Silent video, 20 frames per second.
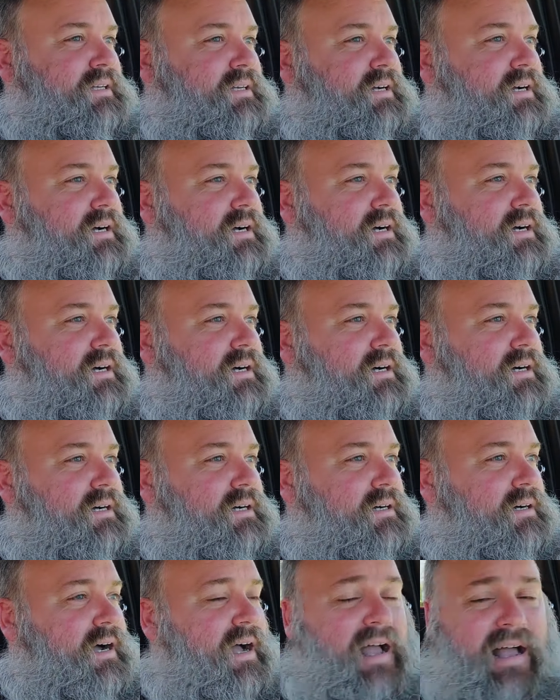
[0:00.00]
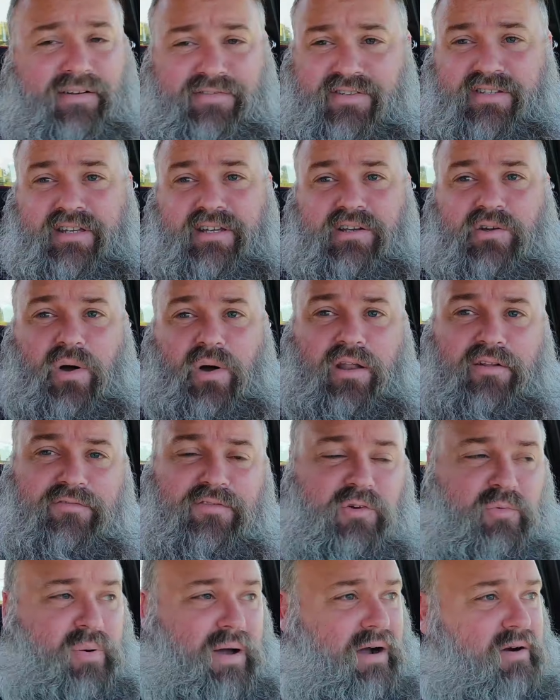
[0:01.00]
I have seen quite a
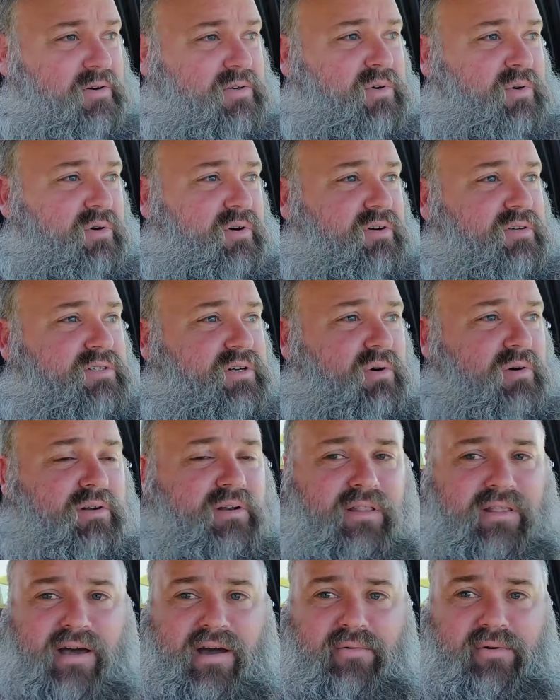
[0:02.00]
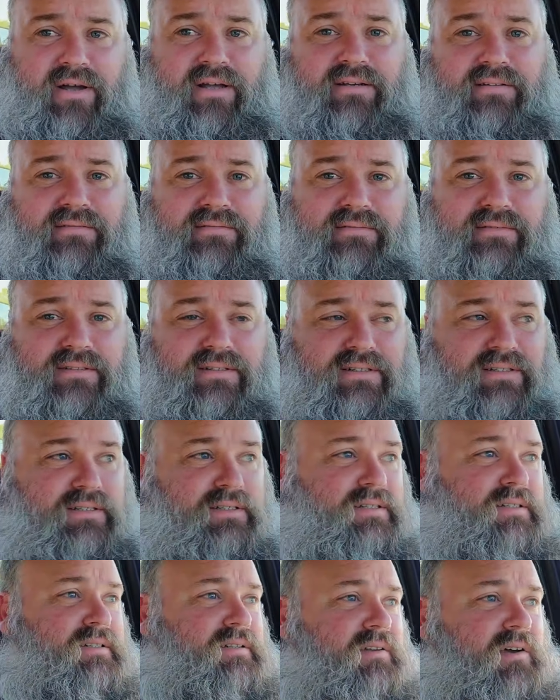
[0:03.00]
few power tours going that way.
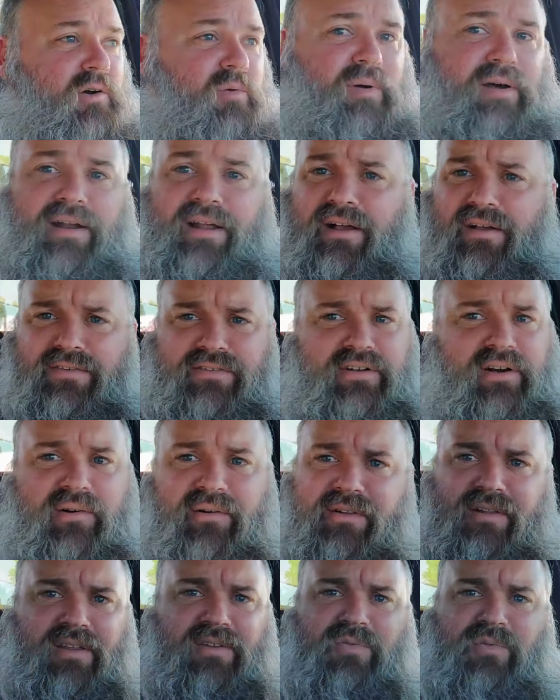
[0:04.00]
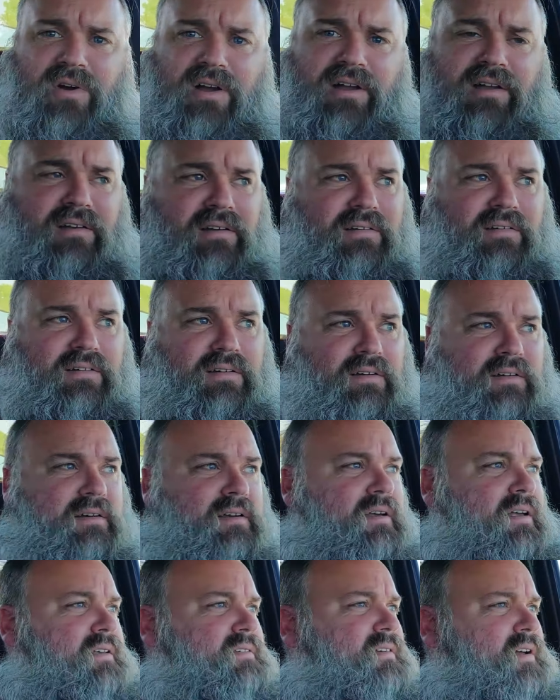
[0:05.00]
Nobody else going this way.
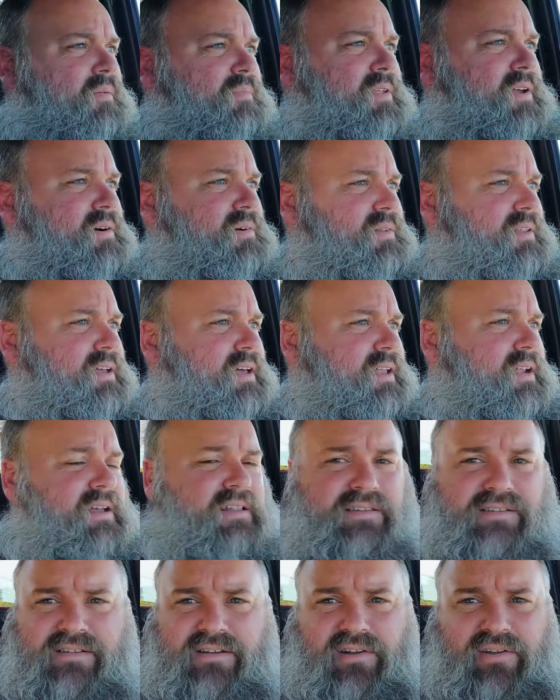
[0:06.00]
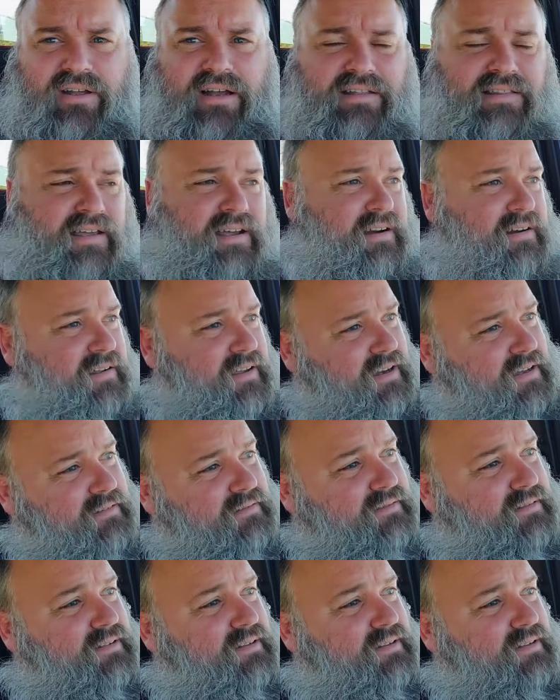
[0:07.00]
Guess I'm the only idiot still not there yet.